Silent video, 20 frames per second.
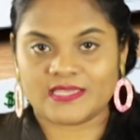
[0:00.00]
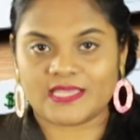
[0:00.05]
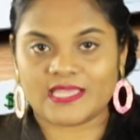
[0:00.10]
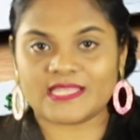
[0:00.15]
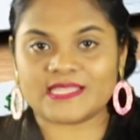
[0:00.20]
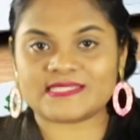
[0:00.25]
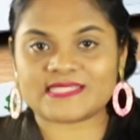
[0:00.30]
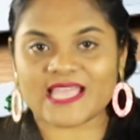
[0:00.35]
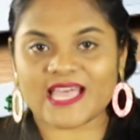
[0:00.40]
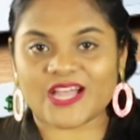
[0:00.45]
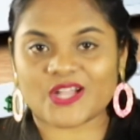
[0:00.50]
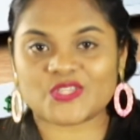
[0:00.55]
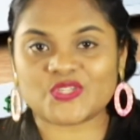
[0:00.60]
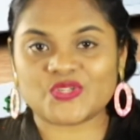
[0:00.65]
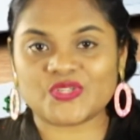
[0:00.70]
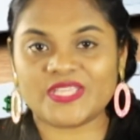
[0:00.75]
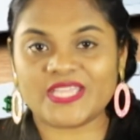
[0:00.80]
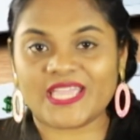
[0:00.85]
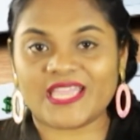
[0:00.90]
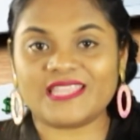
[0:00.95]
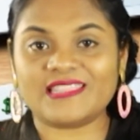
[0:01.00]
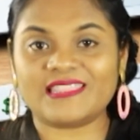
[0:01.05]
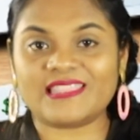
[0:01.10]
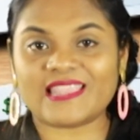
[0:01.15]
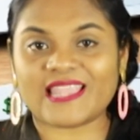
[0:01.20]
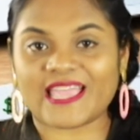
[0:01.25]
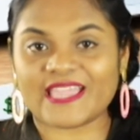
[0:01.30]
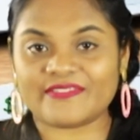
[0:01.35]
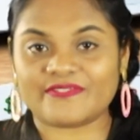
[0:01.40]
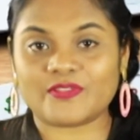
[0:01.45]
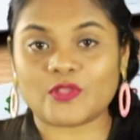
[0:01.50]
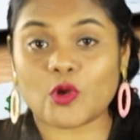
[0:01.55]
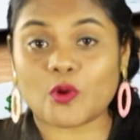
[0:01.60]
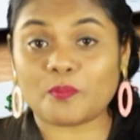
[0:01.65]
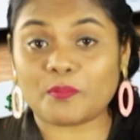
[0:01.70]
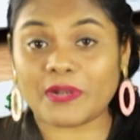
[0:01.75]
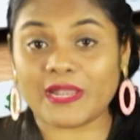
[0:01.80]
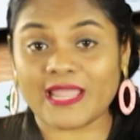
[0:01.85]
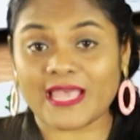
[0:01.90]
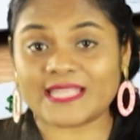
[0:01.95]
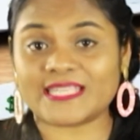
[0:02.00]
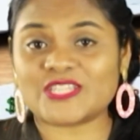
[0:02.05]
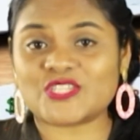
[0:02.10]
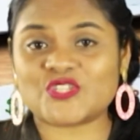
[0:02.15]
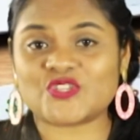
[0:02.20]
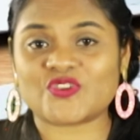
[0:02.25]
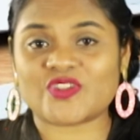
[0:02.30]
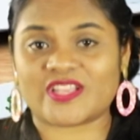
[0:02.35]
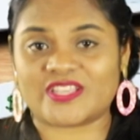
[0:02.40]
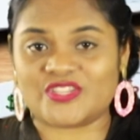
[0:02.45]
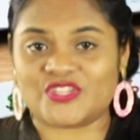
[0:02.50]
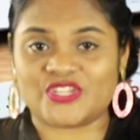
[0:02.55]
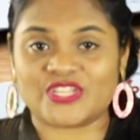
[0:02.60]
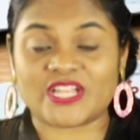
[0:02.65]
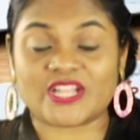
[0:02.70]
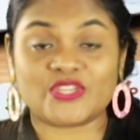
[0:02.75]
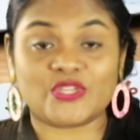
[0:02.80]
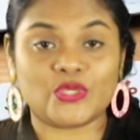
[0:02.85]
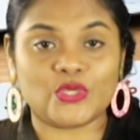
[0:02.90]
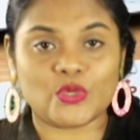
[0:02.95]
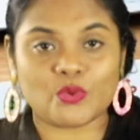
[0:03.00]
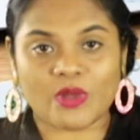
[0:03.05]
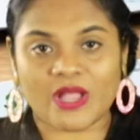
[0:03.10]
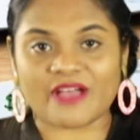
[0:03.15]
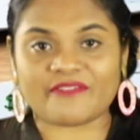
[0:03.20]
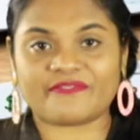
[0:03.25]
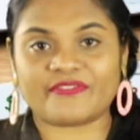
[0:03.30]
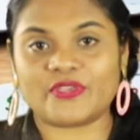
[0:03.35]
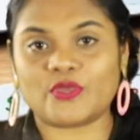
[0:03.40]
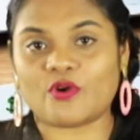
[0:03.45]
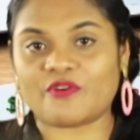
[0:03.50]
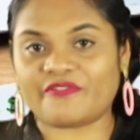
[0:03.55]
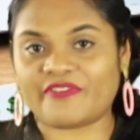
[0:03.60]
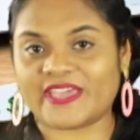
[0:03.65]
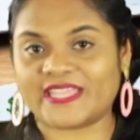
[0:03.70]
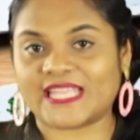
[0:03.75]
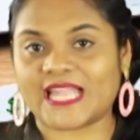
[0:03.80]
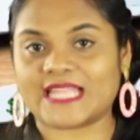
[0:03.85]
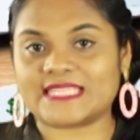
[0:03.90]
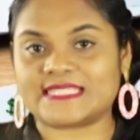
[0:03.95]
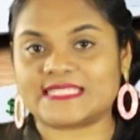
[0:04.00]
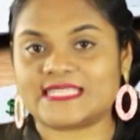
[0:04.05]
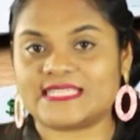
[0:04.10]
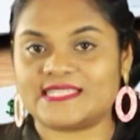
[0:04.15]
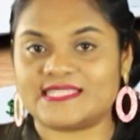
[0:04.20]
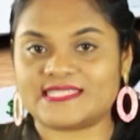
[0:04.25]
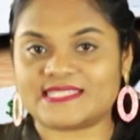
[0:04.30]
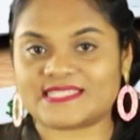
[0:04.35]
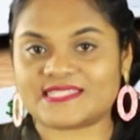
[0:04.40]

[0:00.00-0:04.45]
It is actually a lifelong plan and strategy that you have for your finances.